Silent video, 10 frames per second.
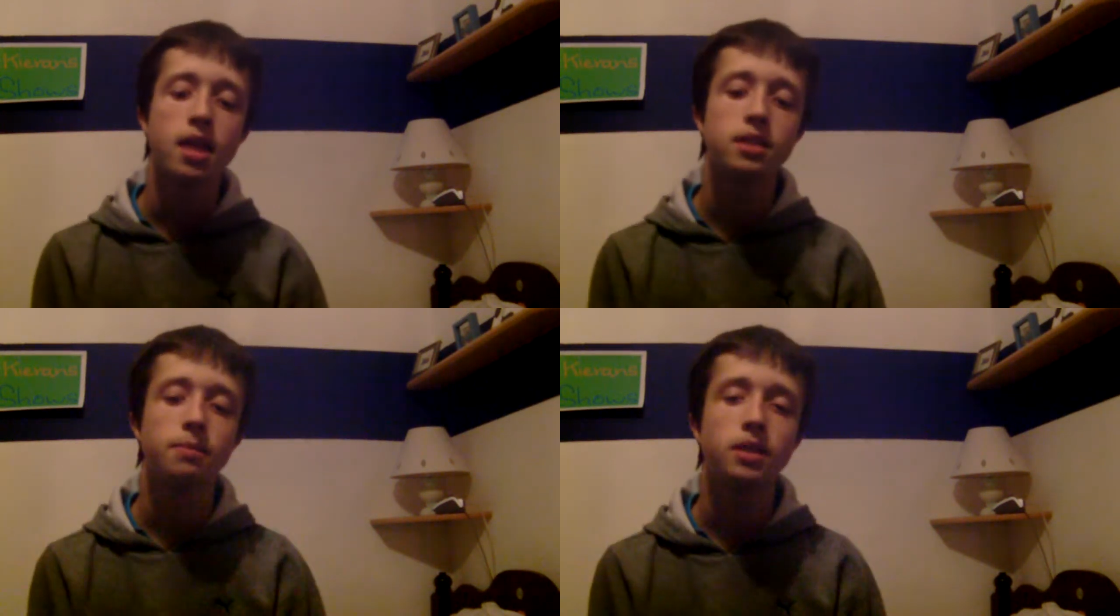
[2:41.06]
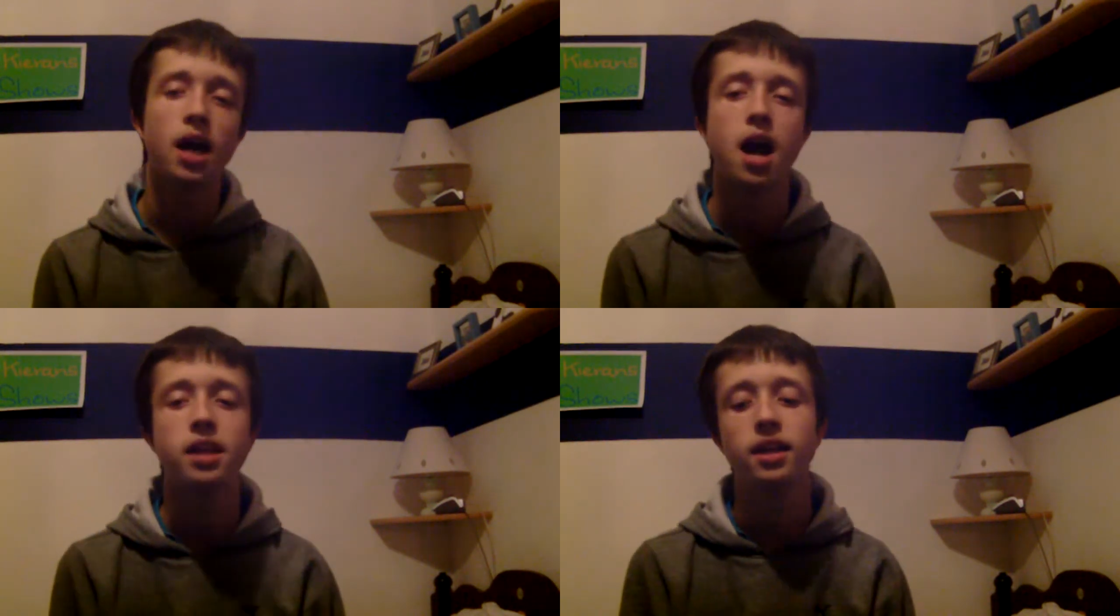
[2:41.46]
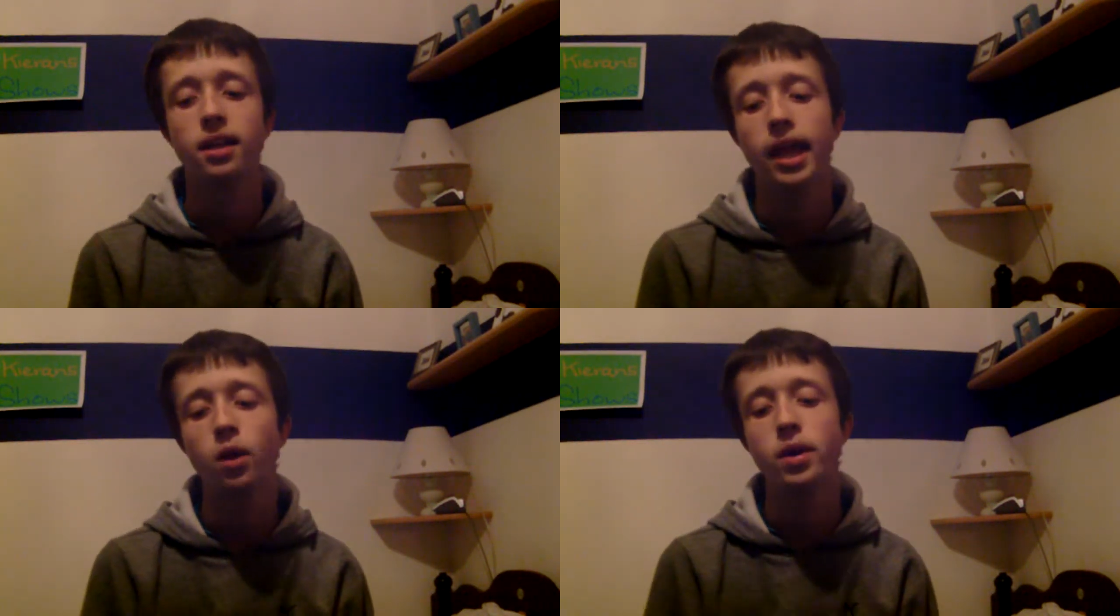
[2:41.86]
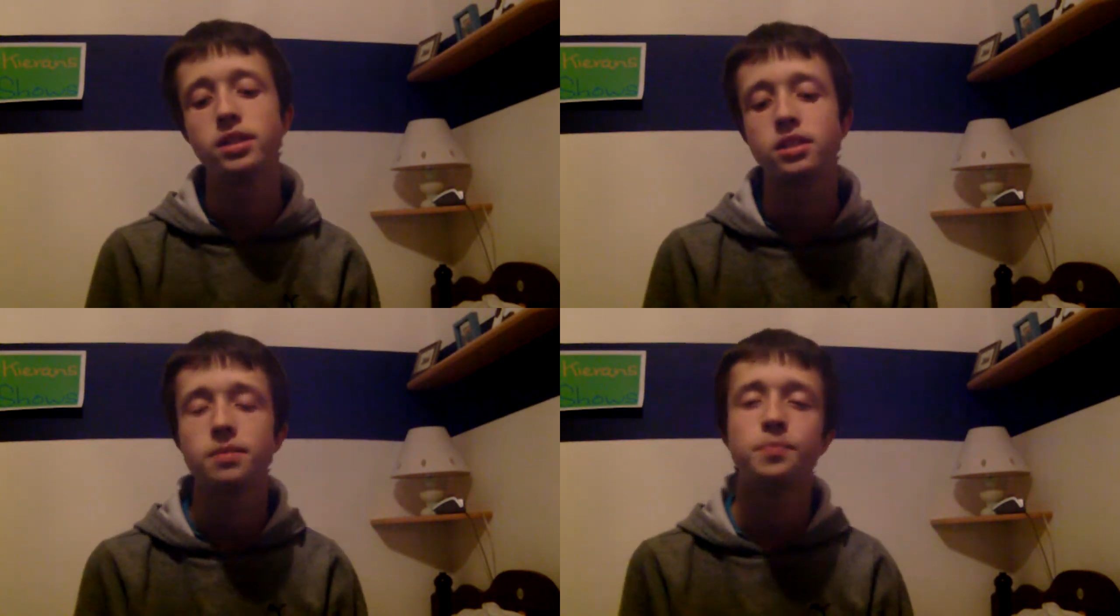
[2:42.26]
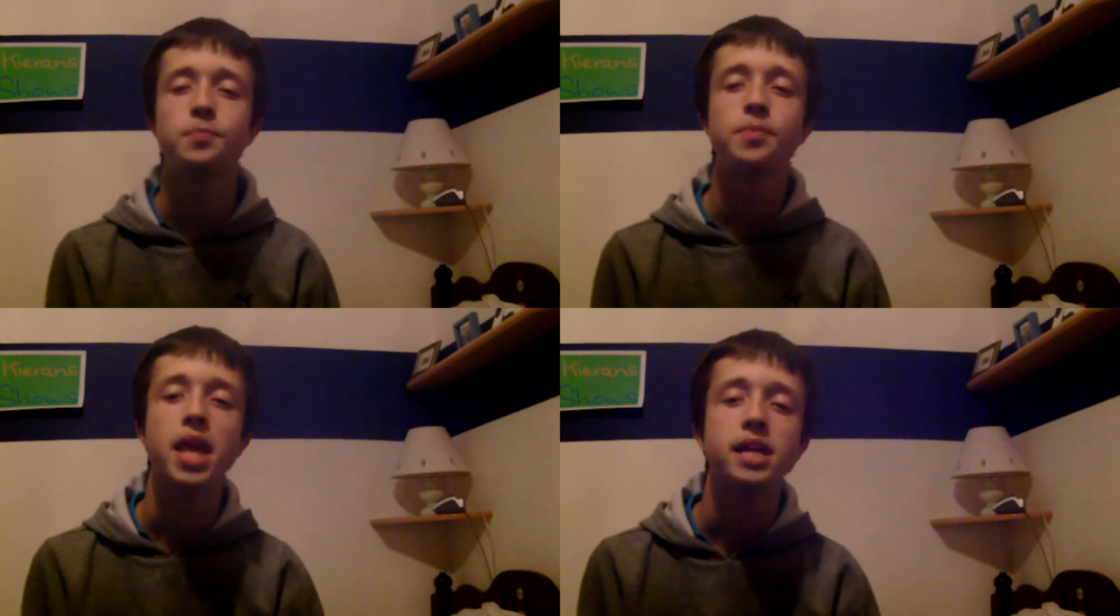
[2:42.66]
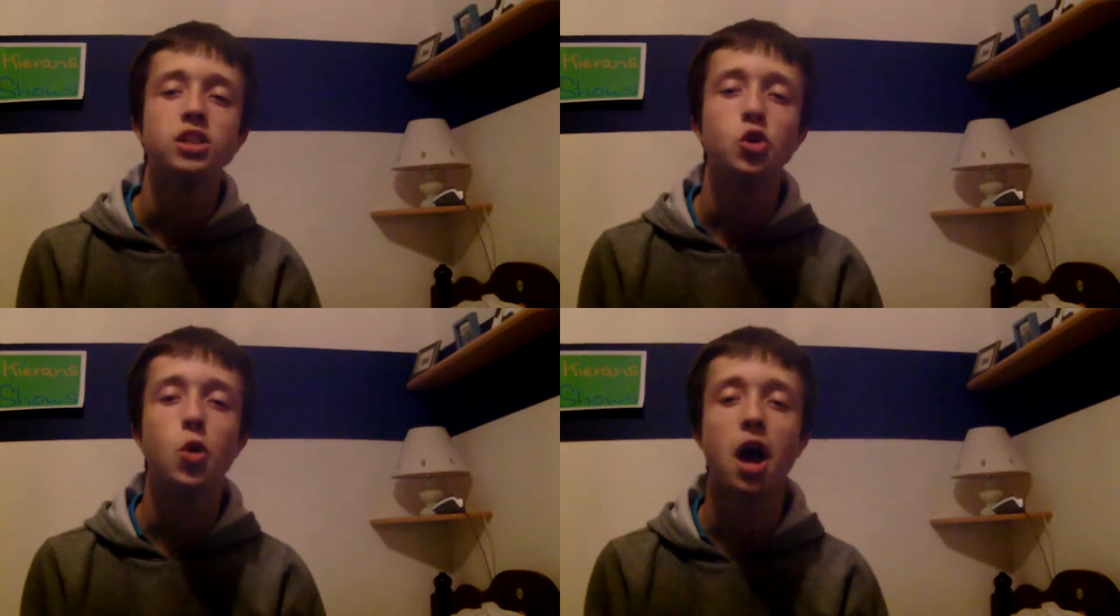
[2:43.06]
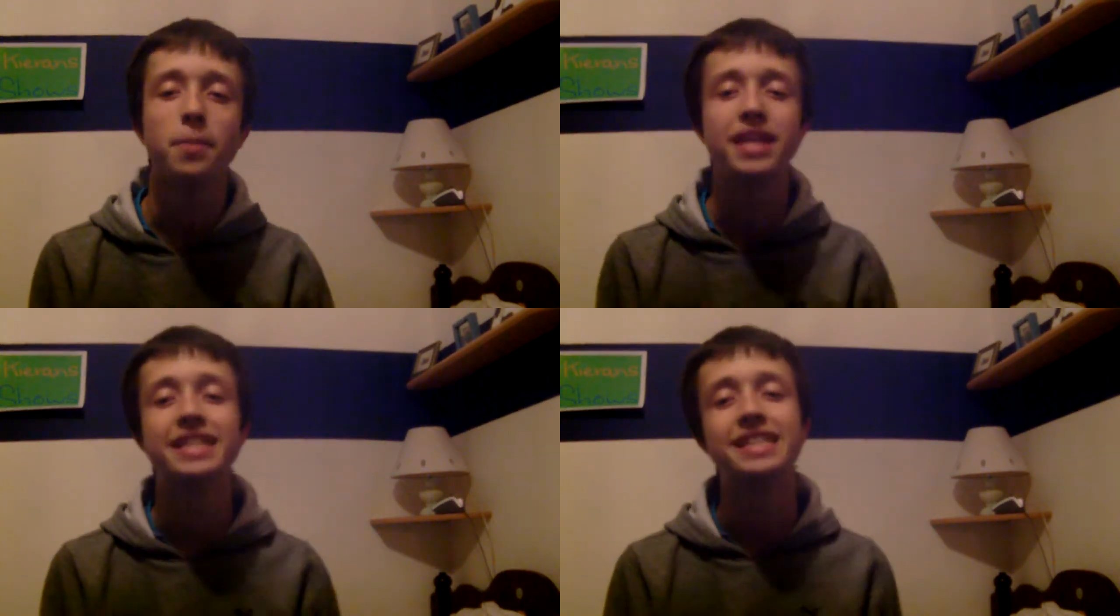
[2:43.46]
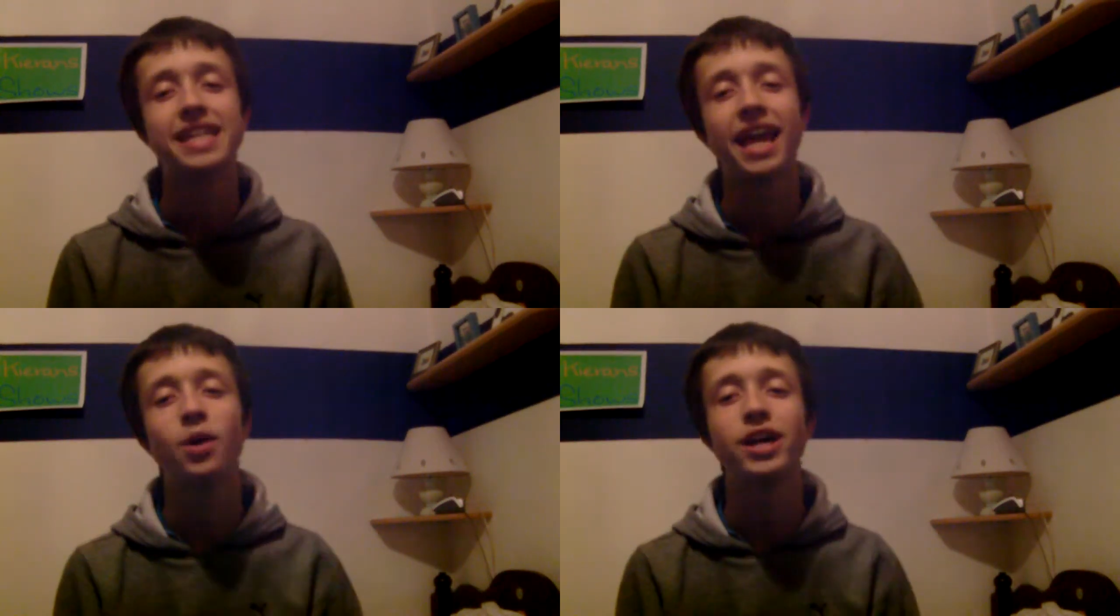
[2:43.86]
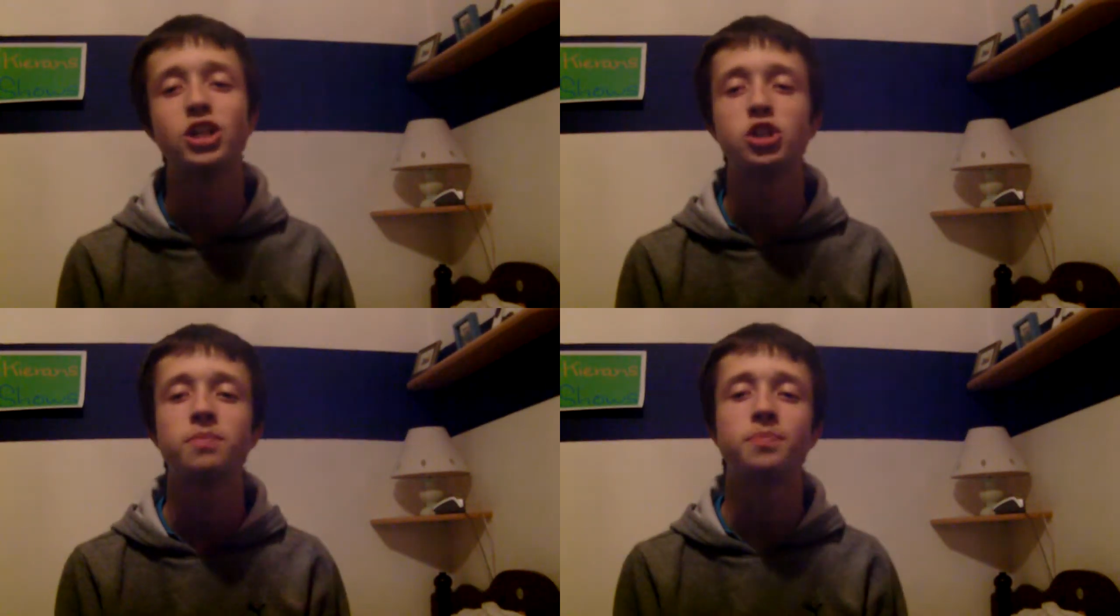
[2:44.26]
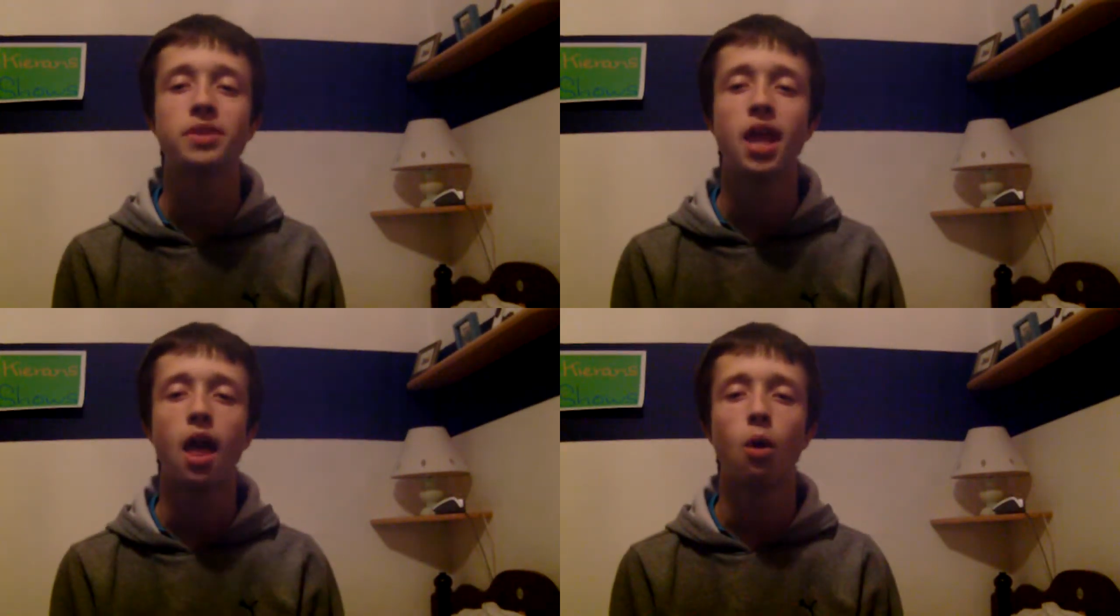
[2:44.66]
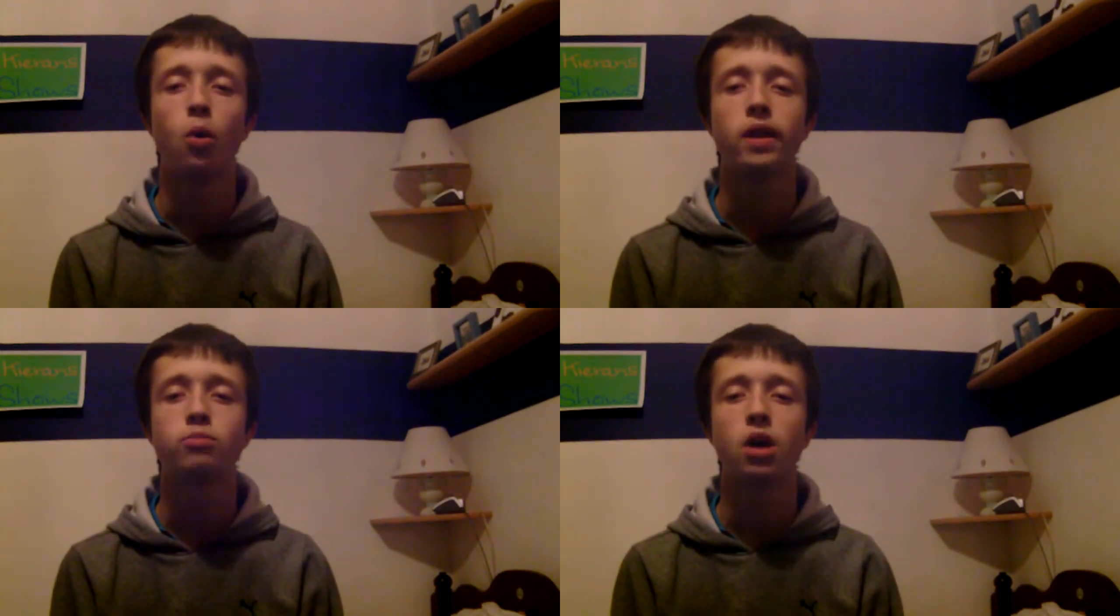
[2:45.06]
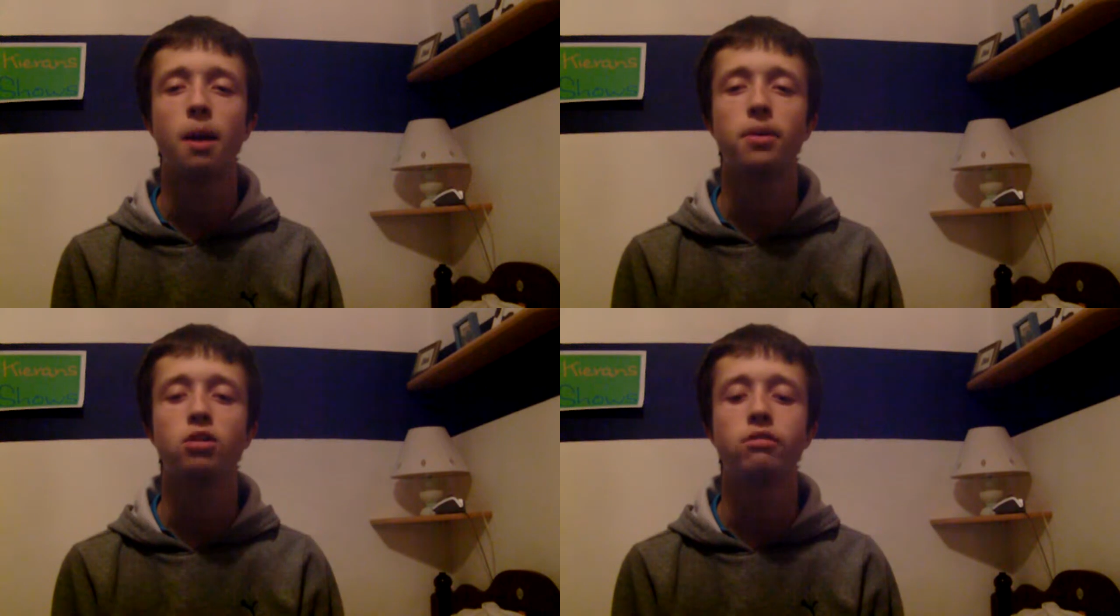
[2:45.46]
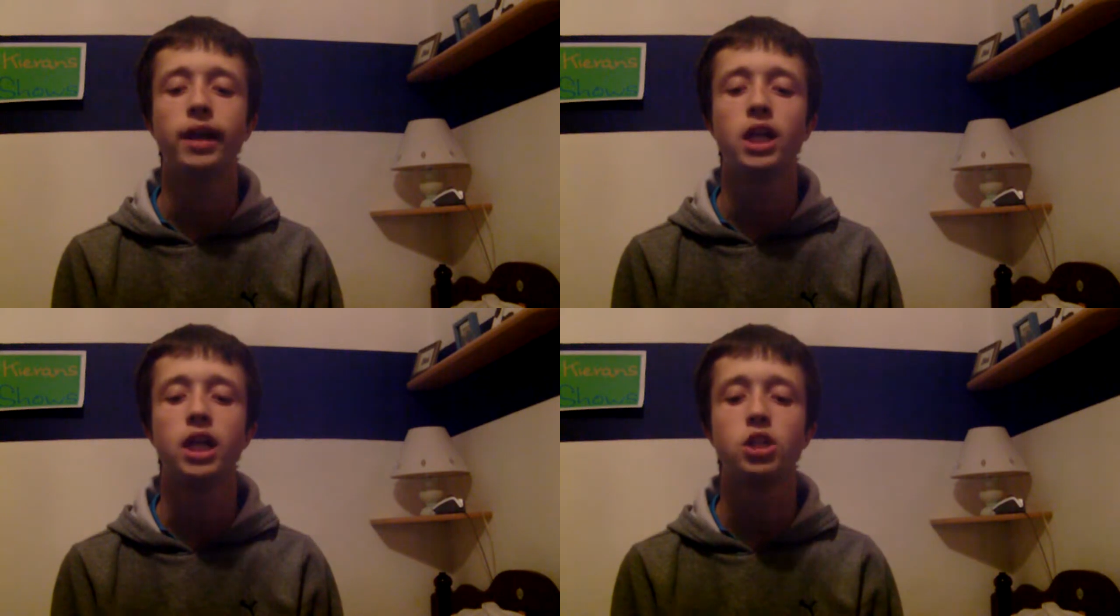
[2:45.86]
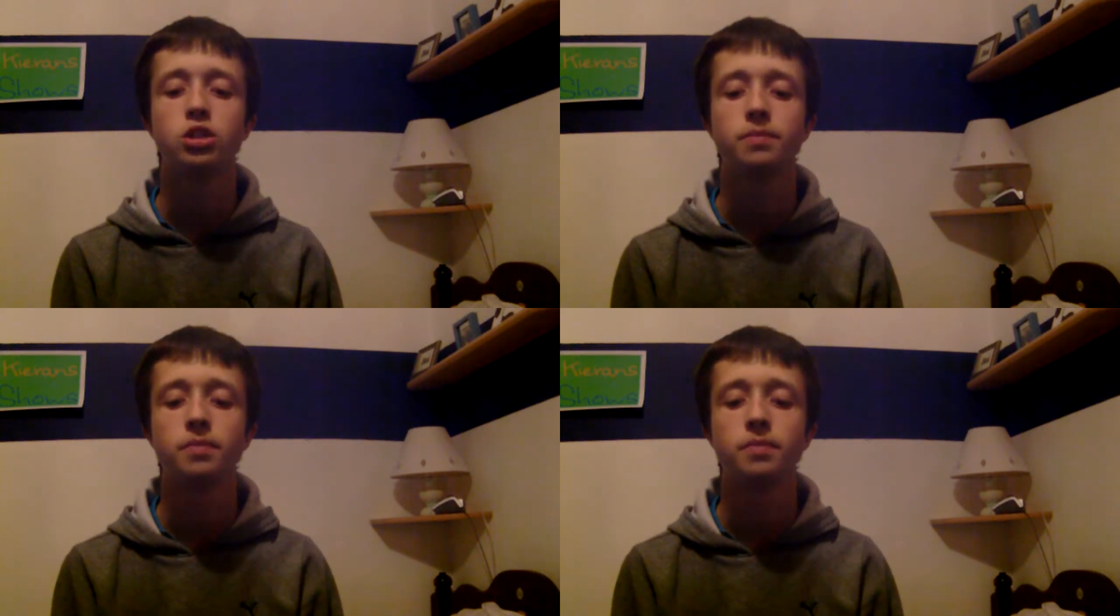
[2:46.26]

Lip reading: some kind of linguist, to help you distinguish what is proper English.